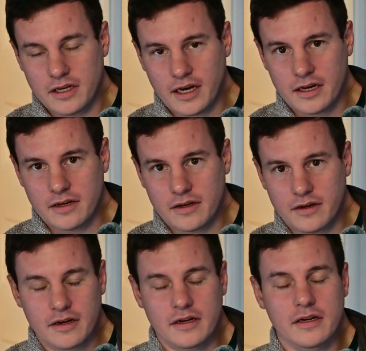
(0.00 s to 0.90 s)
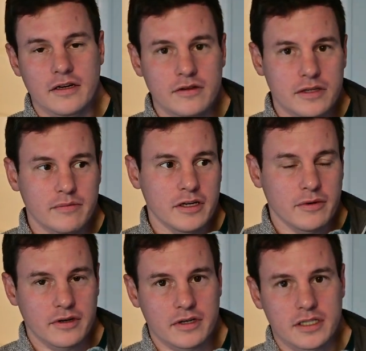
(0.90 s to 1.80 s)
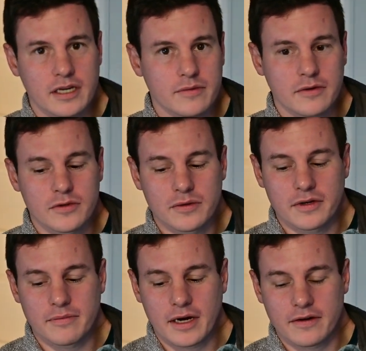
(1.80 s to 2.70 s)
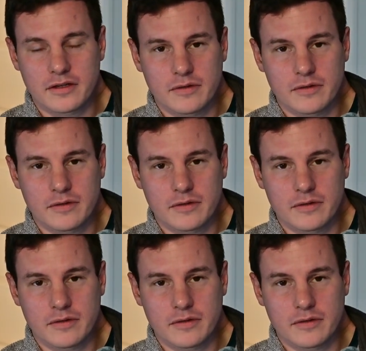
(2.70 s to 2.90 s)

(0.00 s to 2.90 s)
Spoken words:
And I know some people aren't going to understand what I'm talking about,